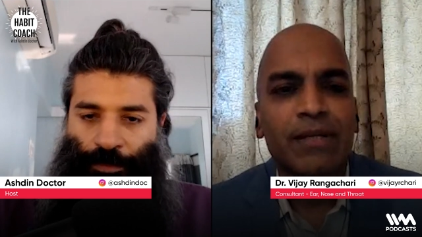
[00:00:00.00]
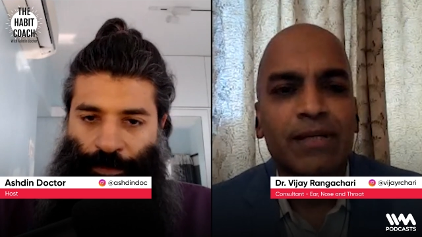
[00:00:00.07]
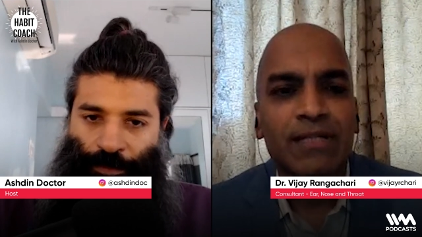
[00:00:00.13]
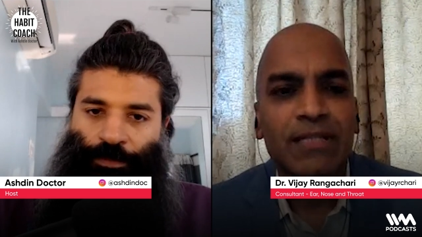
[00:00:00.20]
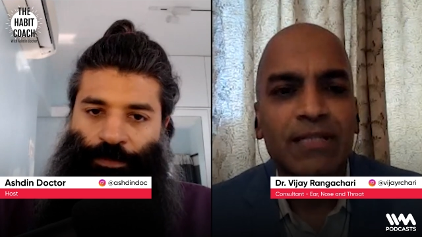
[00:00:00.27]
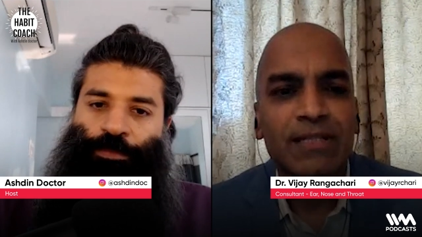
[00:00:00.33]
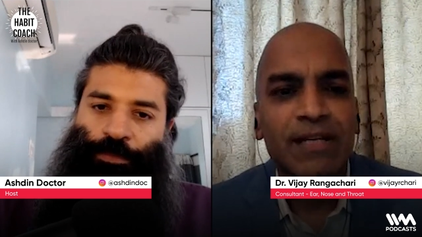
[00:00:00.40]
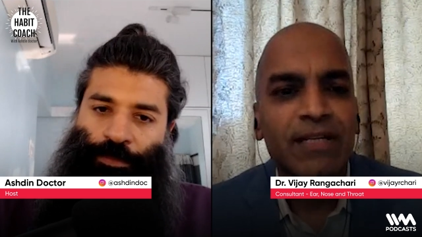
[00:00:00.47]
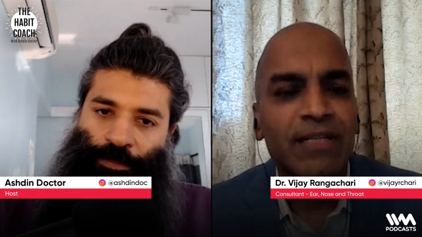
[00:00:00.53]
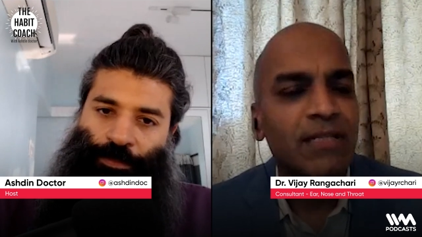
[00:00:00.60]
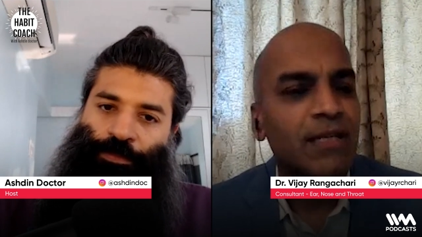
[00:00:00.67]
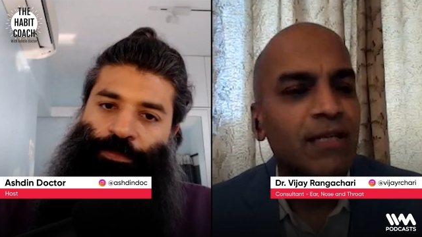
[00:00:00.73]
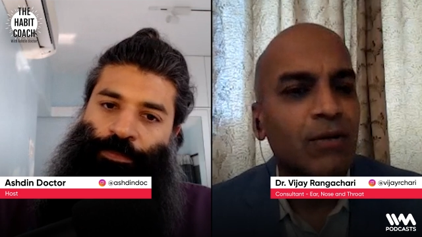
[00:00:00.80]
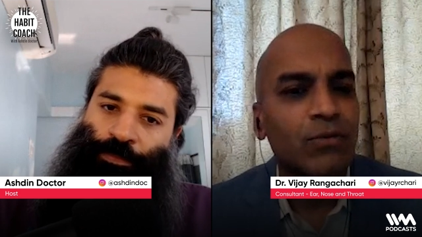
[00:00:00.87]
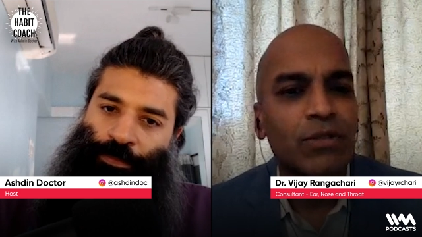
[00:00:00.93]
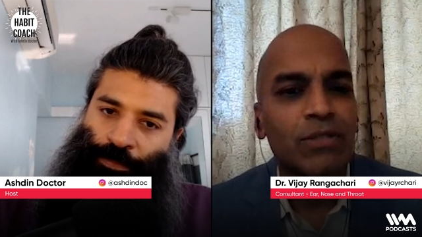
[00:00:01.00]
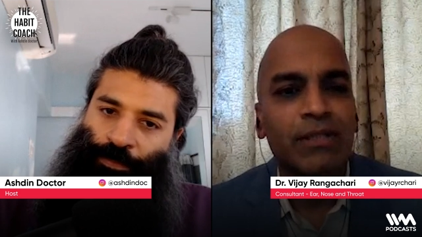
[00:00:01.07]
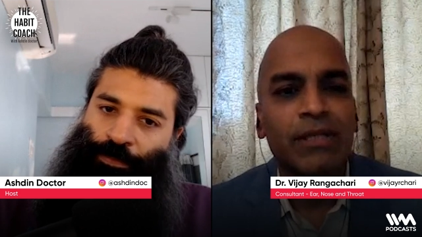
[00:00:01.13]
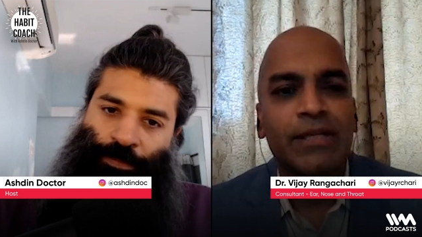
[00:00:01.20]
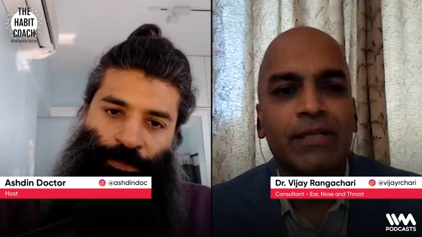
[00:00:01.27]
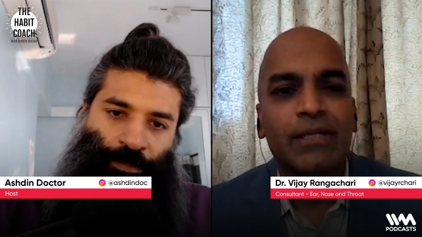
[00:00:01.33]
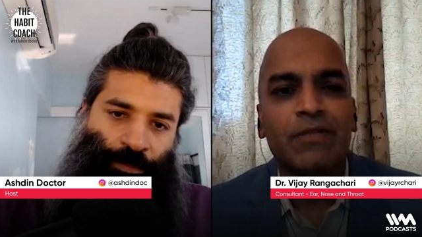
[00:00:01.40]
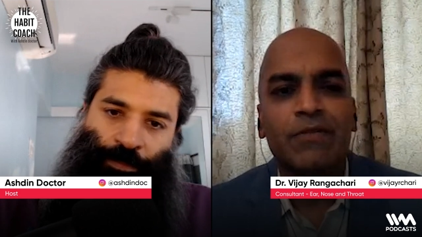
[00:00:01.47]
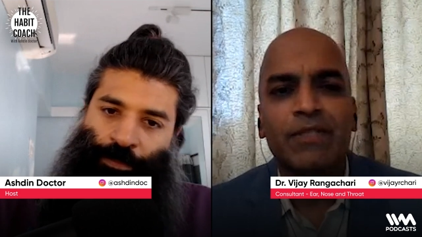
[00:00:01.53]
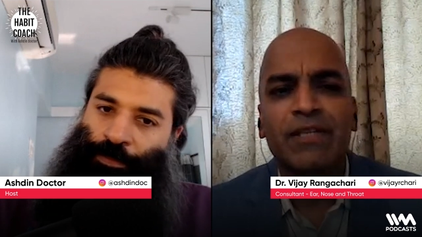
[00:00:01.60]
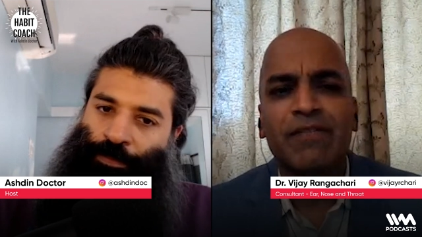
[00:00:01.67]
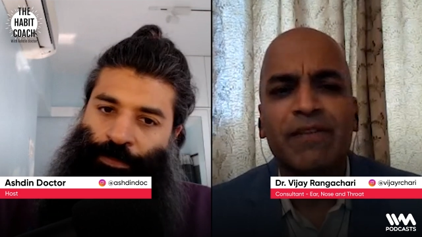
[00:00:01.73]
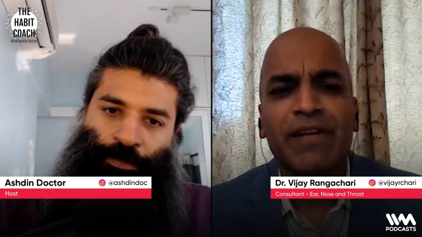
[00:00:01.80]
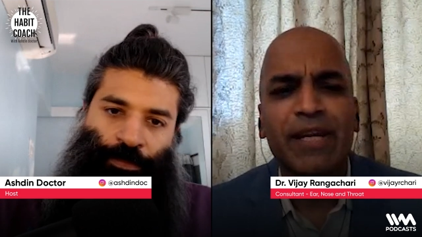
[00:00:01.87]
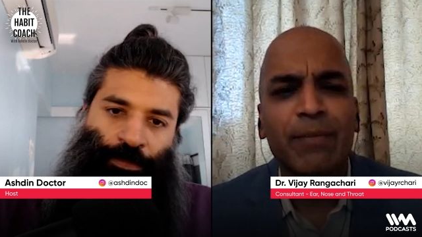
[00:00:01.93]
Speaker 1: rustling sounds in the ears which
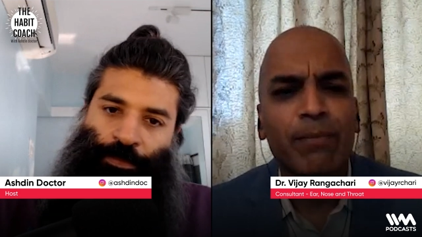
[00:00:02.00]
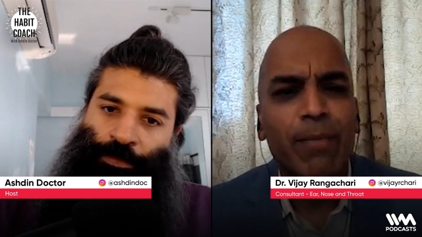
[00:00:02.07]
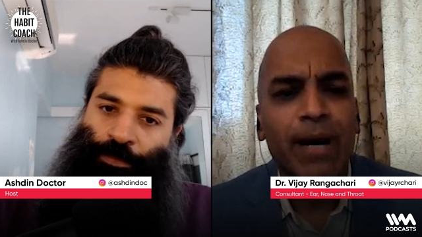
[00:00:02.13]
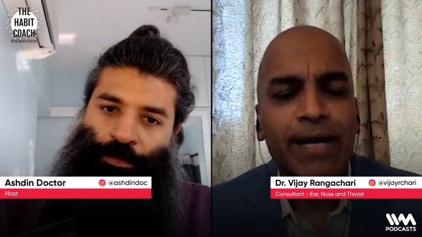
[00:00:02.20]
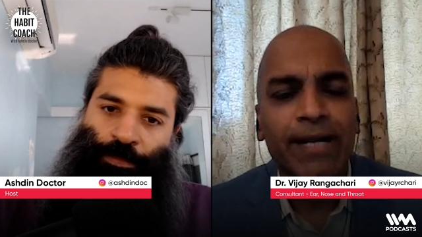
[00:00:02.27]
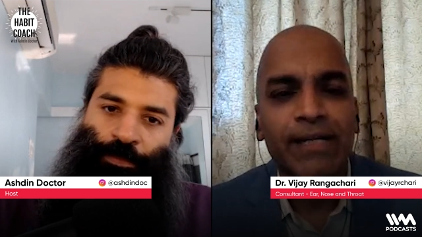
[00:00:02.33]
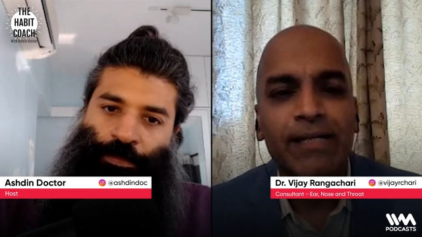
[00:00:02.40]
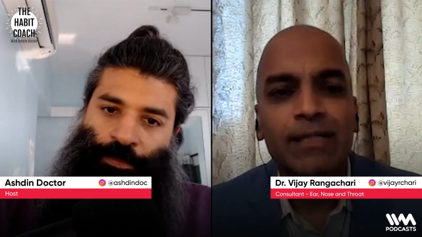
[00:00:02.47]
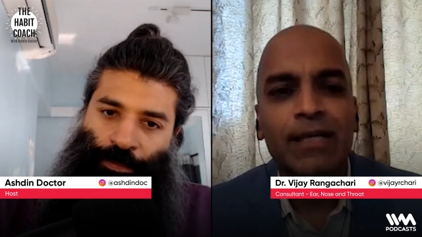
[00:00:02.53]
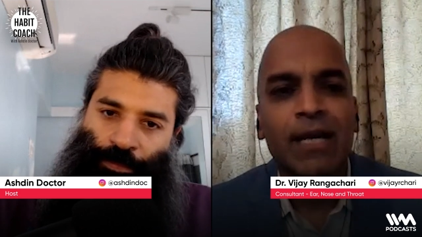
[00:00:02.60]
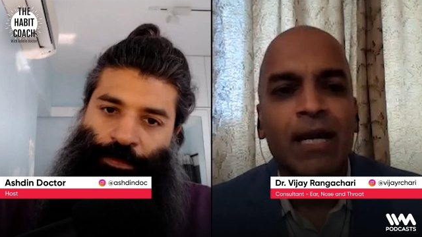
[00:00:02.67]
are very mild